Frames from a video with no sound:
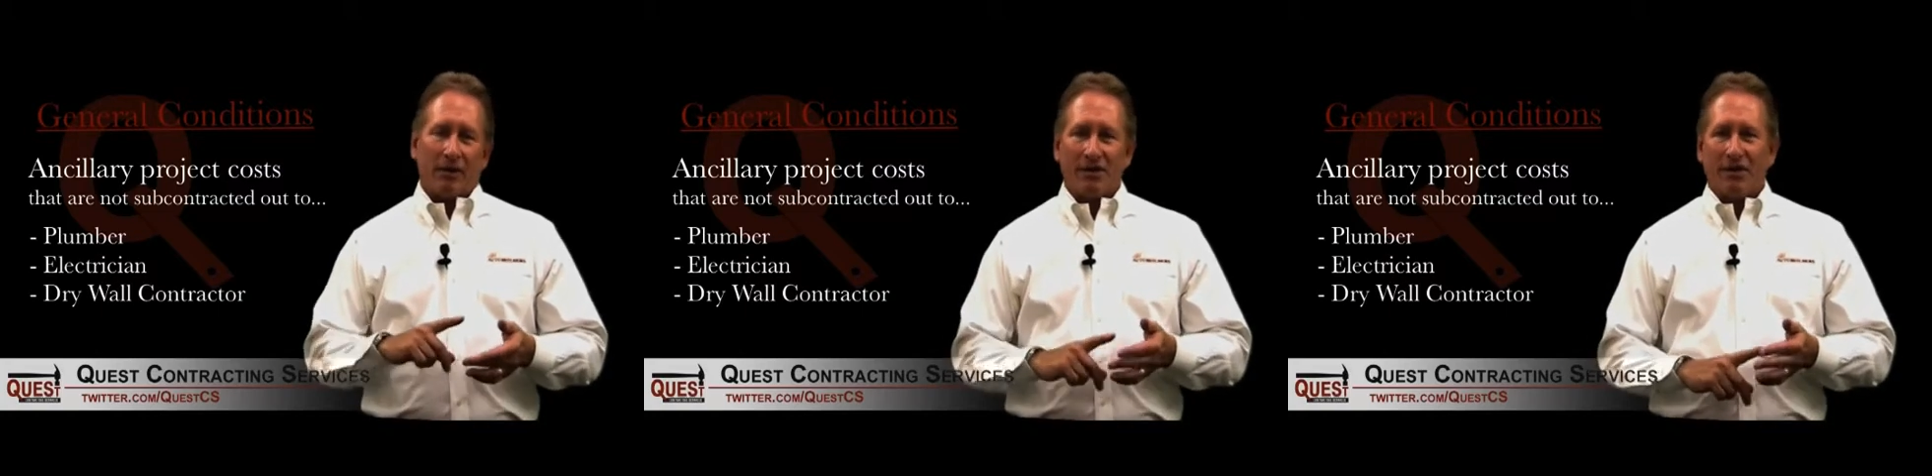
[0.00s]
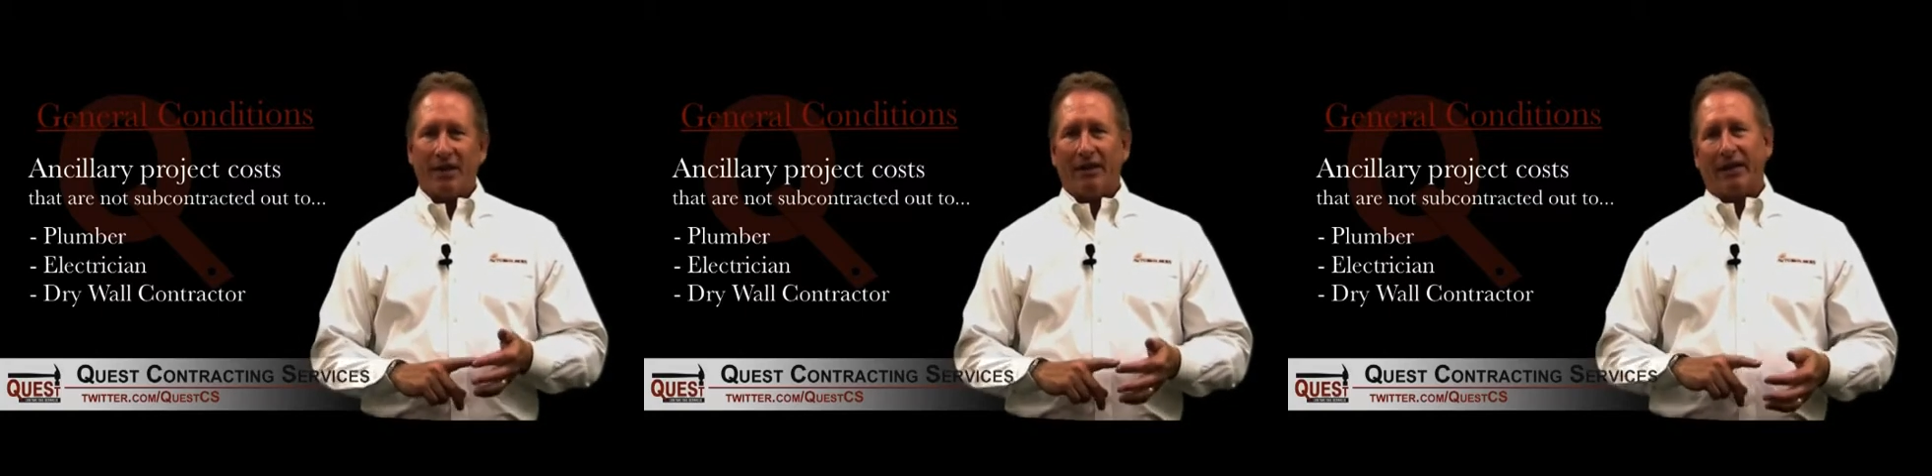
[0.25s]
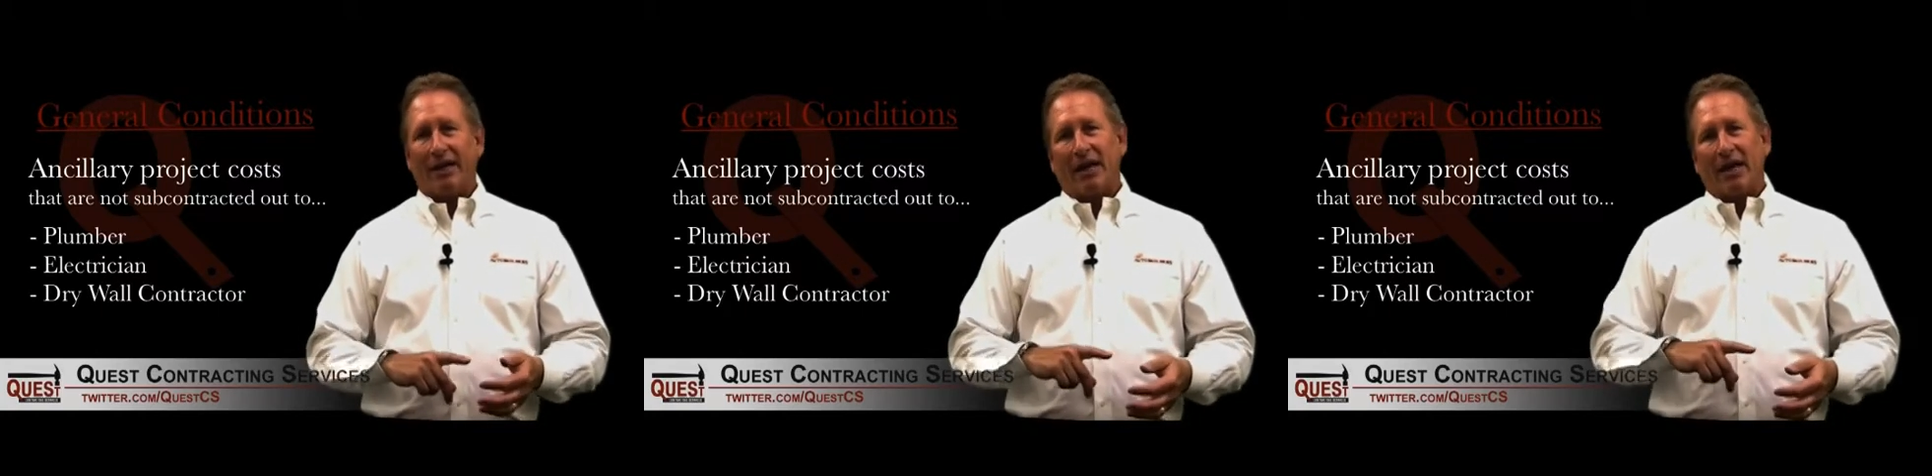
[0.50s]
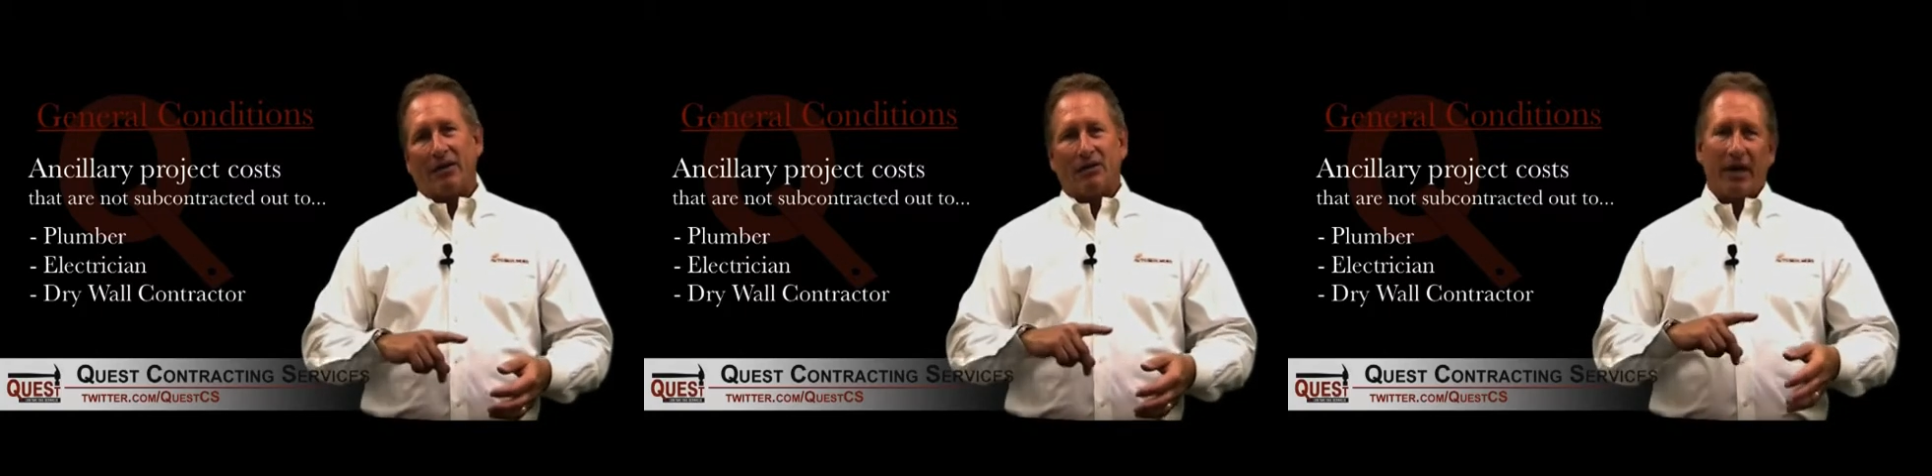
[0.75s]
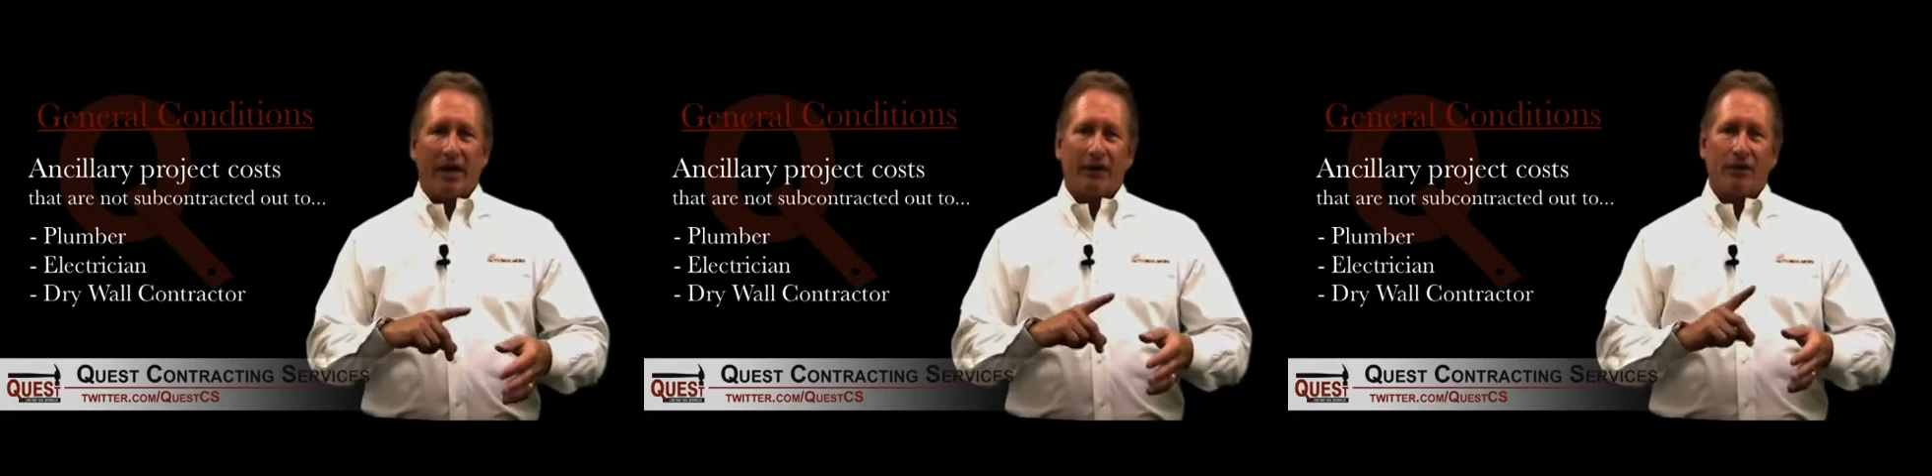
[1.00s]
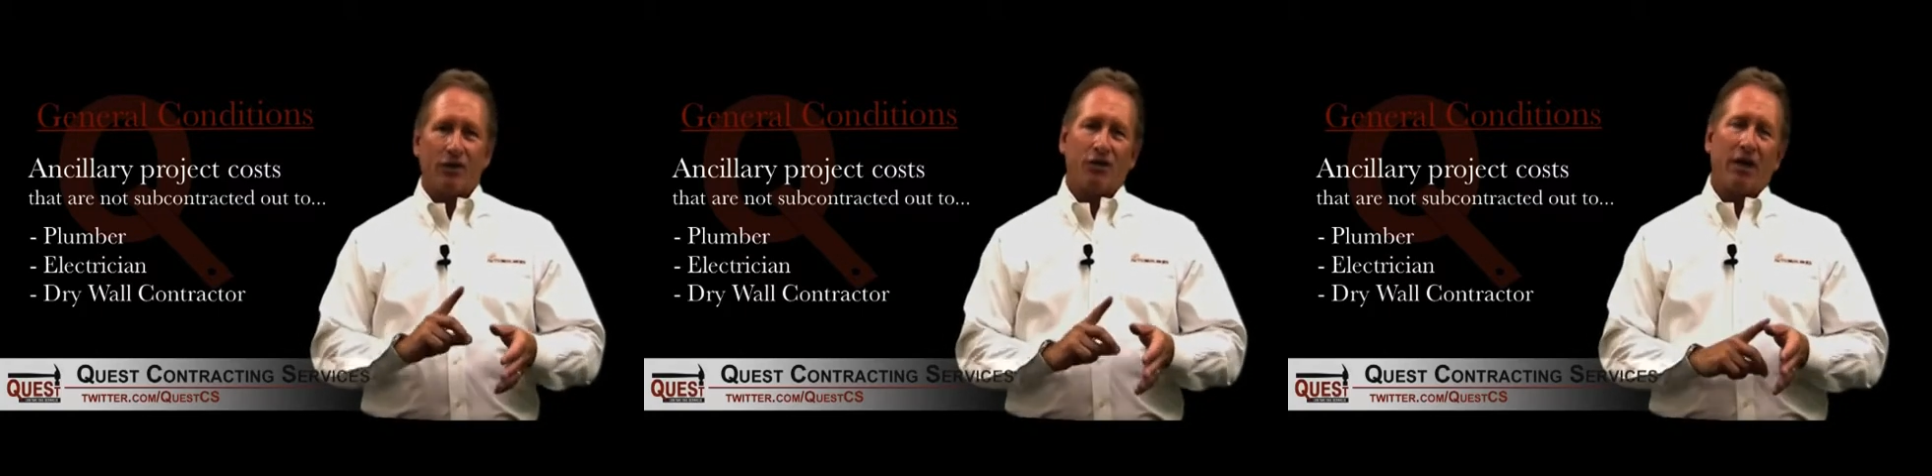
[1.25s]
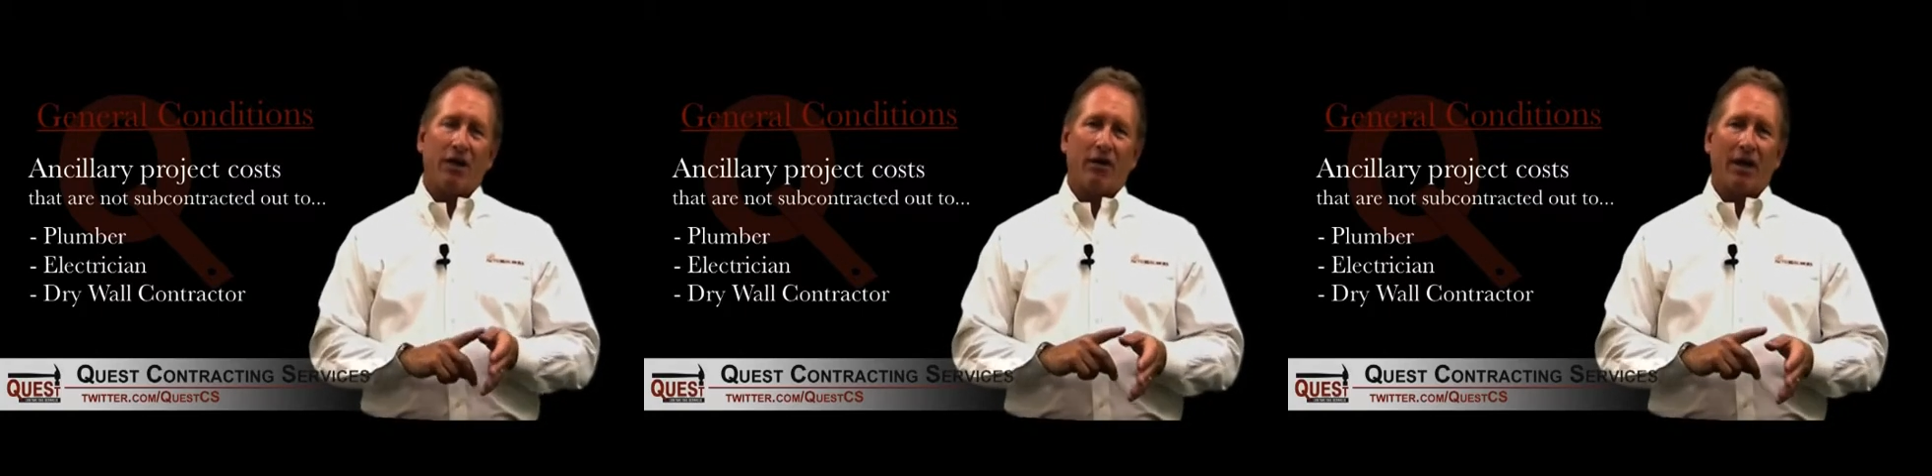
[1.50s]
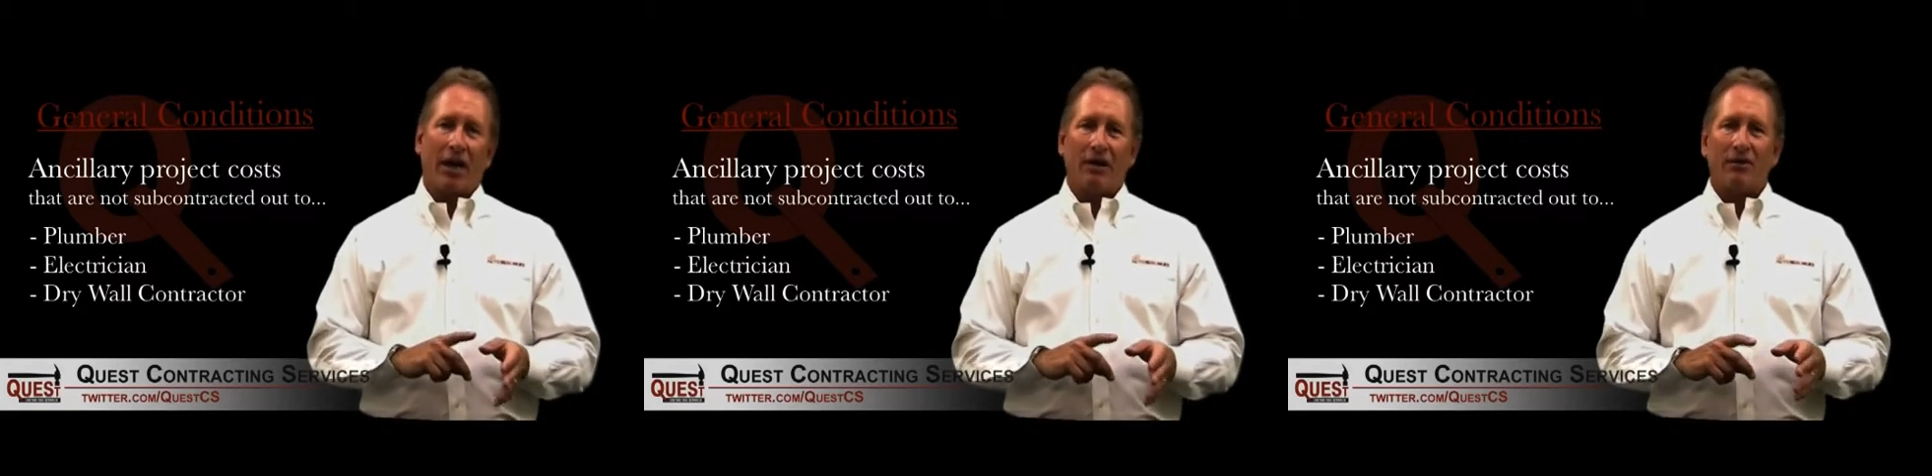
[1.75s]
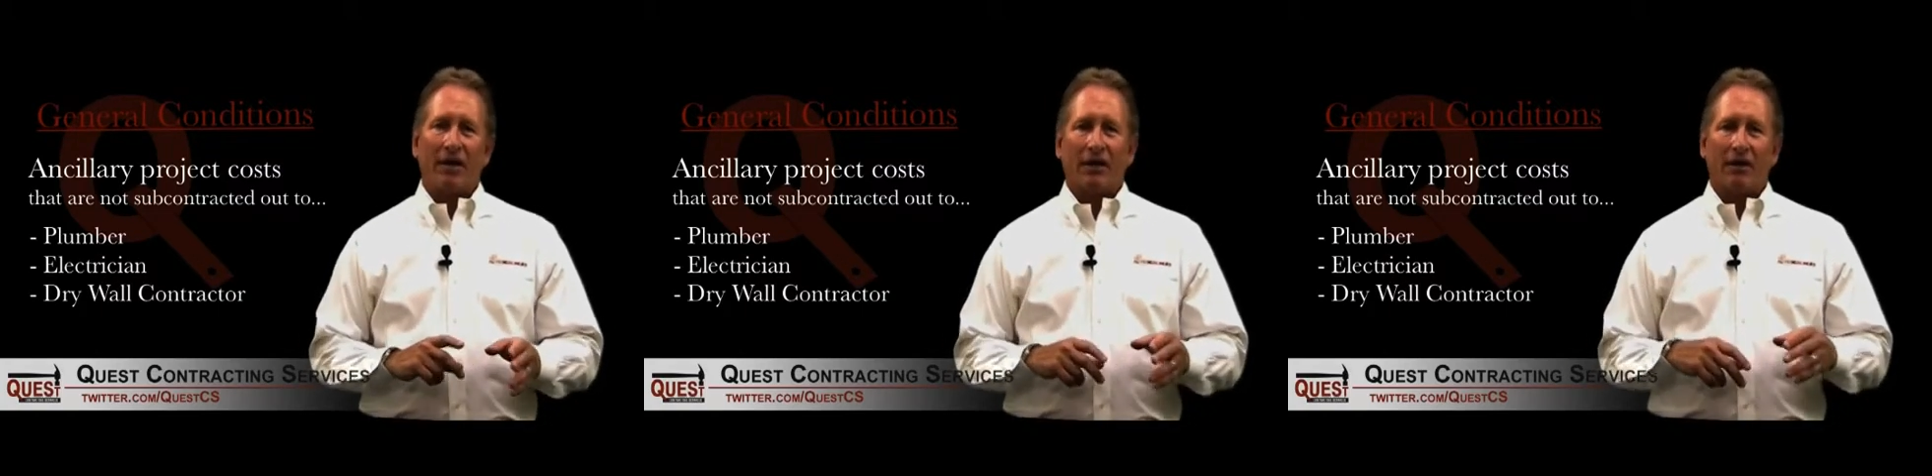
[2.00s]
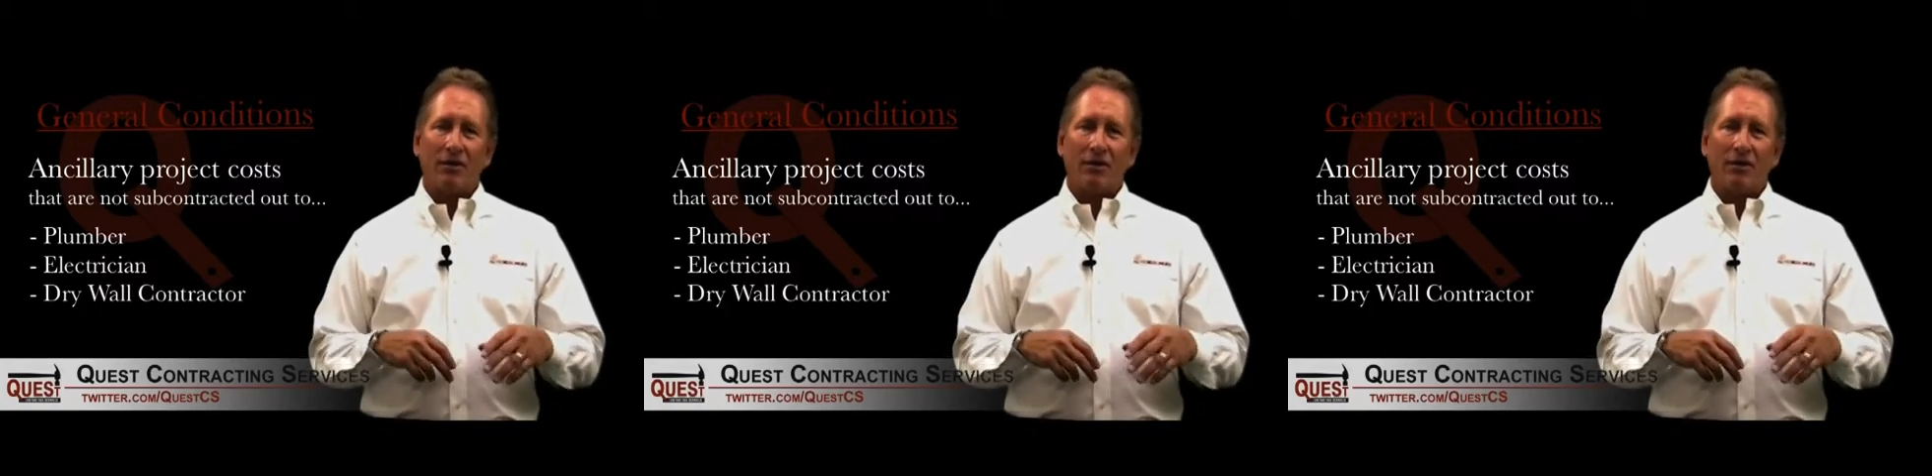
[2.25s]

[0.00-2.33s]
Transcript: a ceiling contractor, a shell contractor.